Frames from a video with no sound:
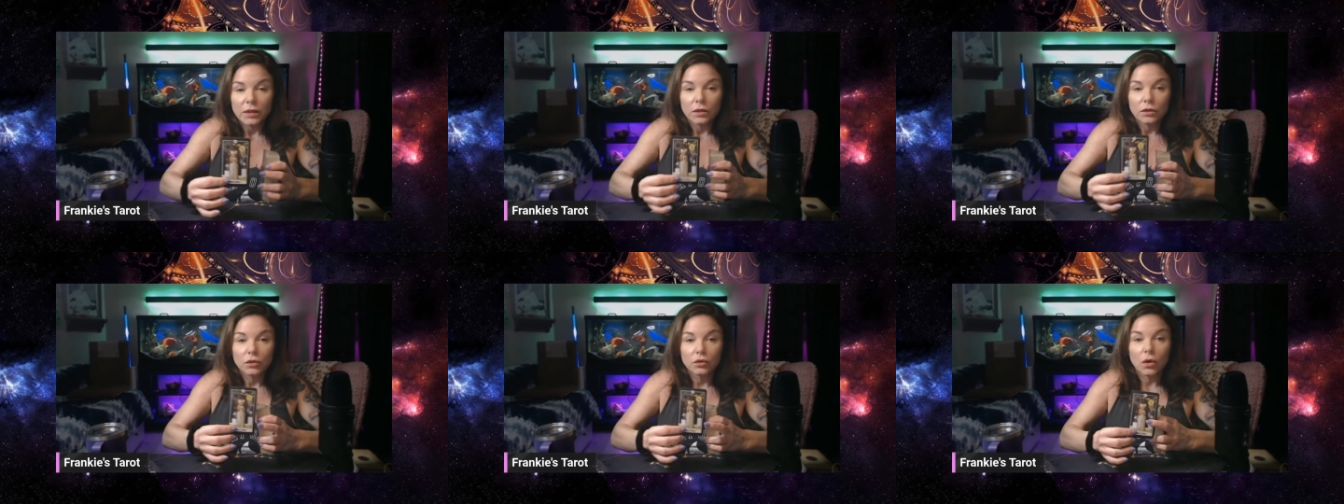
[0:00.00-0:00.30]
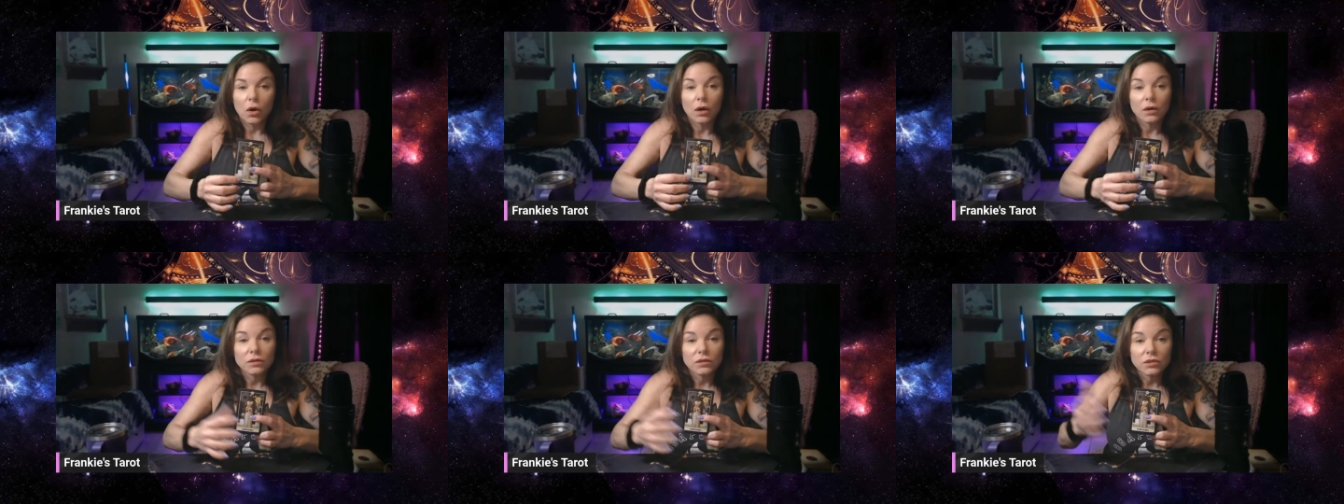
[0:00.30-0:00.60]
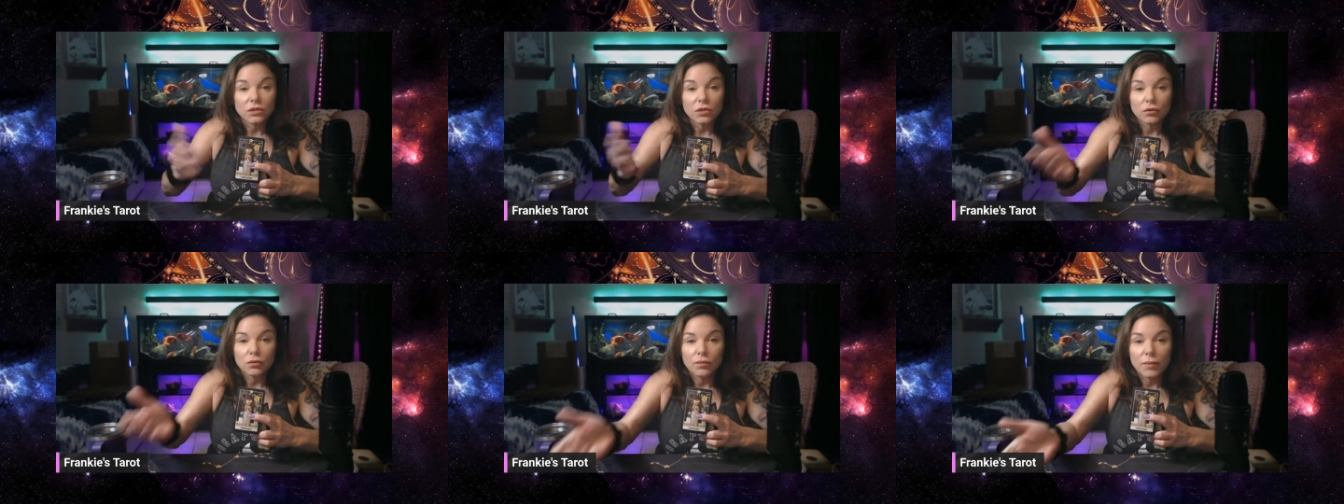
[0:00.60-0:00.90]
who
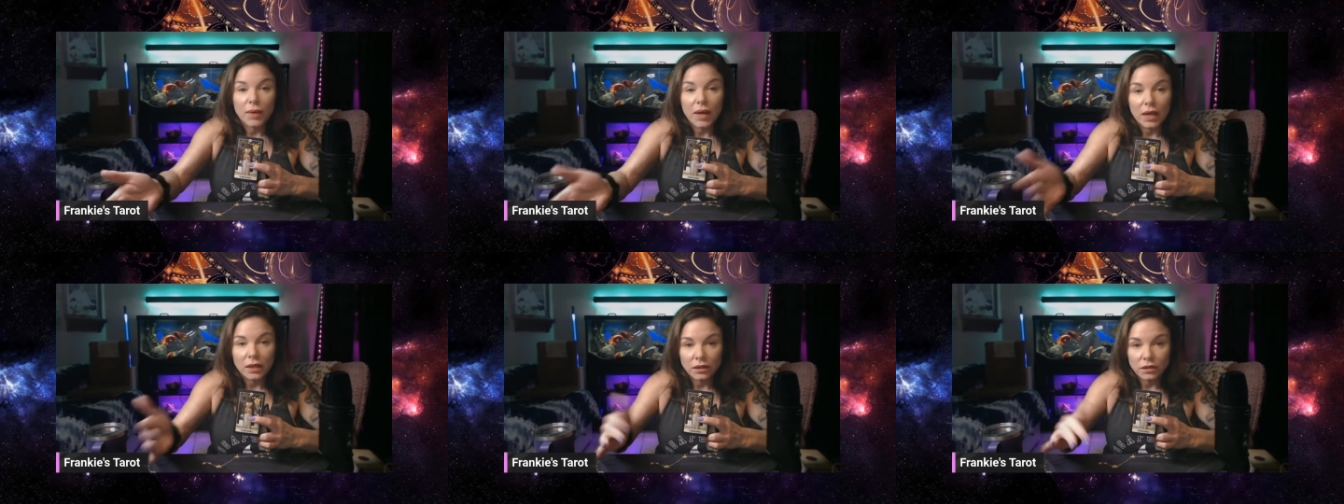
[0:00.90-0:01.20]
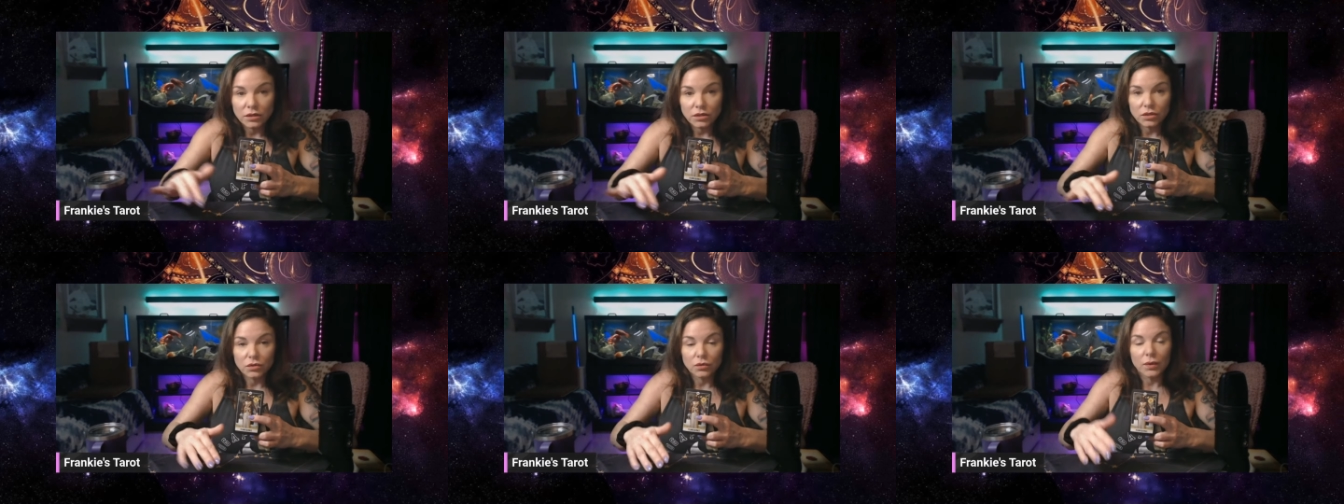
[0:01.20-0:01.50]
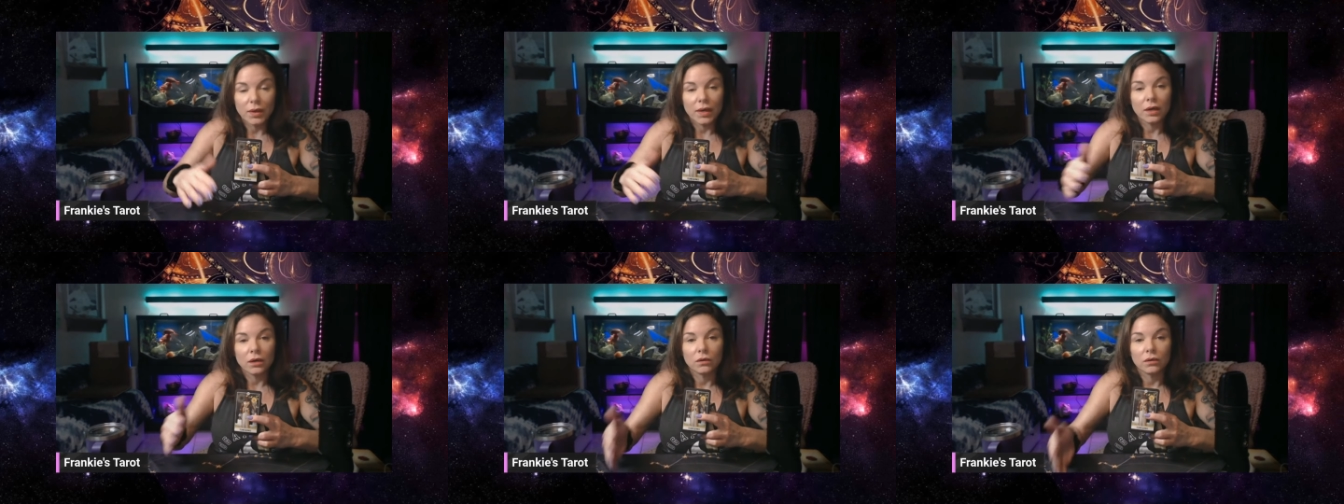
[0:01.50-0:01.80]
also balance you
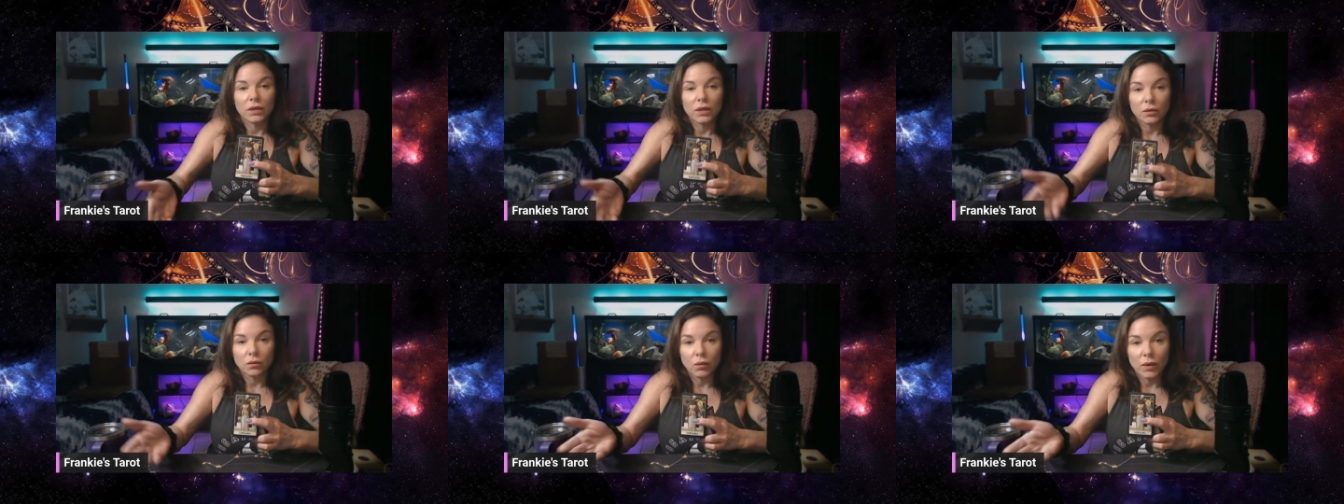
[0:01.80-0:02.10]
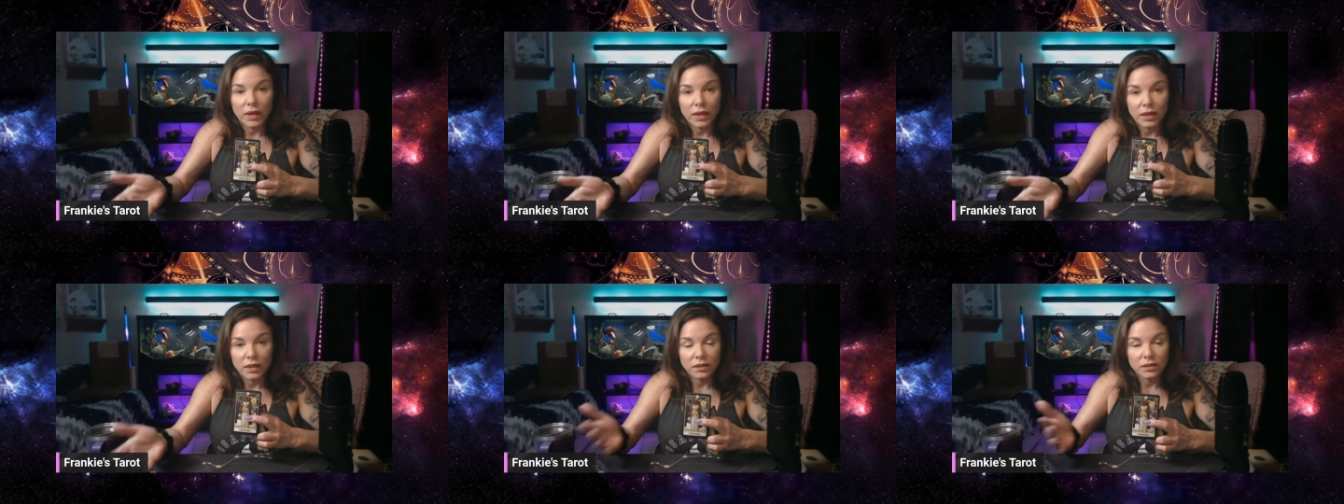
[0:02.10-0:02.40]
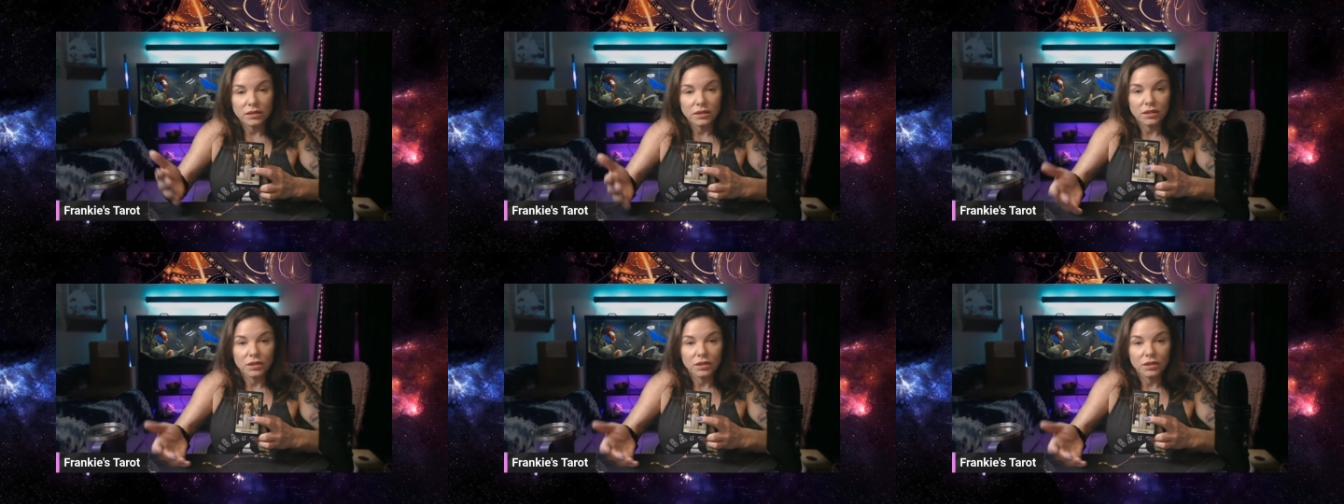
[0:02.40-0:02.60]
out in ways,